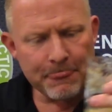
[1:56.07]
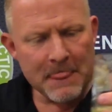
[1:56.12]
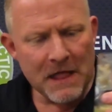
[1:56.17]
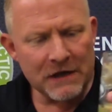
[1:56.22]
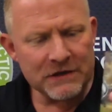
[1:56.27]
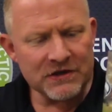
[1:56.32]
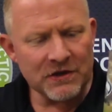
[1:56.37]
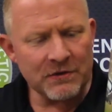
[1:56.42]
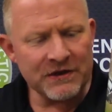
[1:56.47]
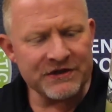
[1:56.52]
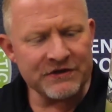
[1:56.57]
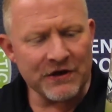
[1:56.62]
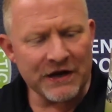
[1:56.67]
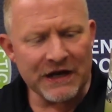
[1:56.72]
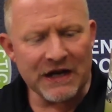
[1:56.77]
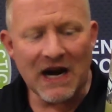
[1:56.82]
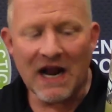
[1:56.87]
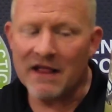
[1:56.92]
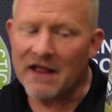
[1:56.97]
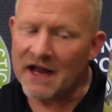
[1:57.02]
So we
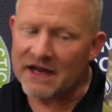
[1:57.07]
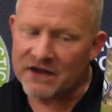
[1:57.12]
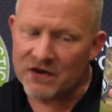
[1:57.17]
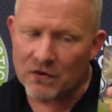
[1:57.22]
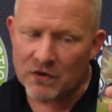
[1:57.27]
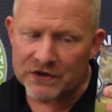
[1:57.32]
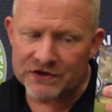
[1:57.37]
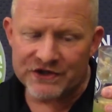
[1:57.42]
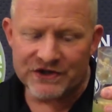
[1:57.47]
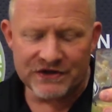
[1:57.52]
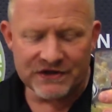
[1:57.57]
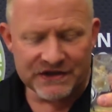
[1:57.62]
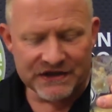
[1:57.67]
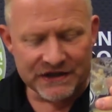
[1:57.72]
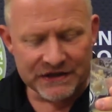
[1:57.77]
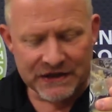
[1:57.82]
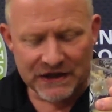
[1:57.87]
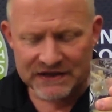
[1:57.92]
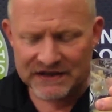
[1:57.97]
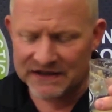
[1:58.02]
drink it. I like the orange juice.
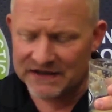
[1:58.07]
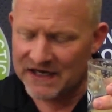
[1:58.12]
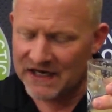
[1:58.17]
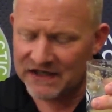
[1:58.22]
It doesn't